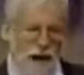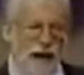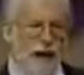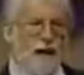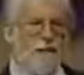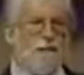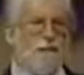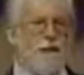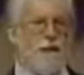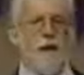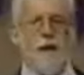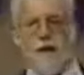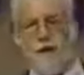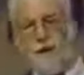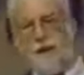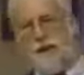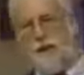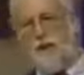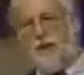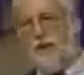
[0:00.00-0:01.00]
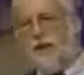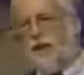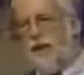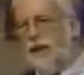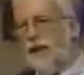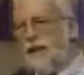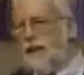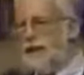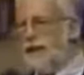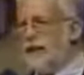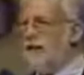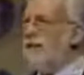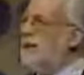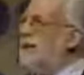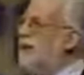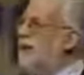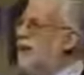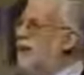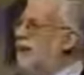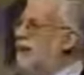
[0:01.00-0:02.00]
May 1st,
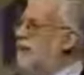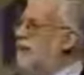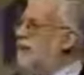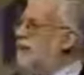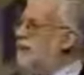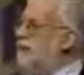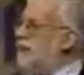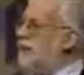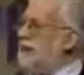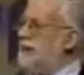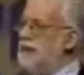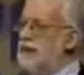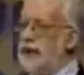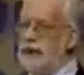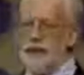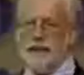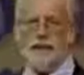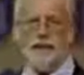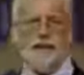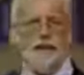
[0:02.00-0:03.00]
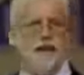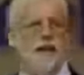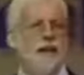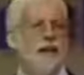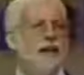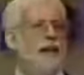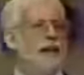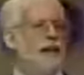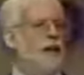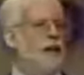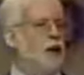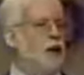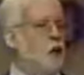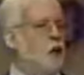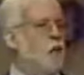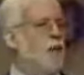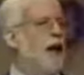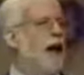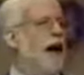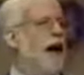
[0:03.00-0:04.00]
1776, the
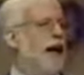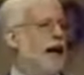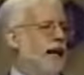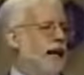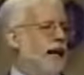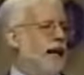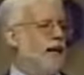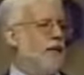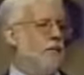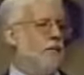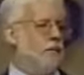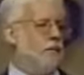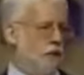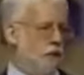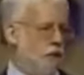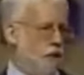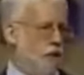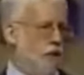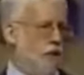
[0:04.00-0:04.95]
Illuminati was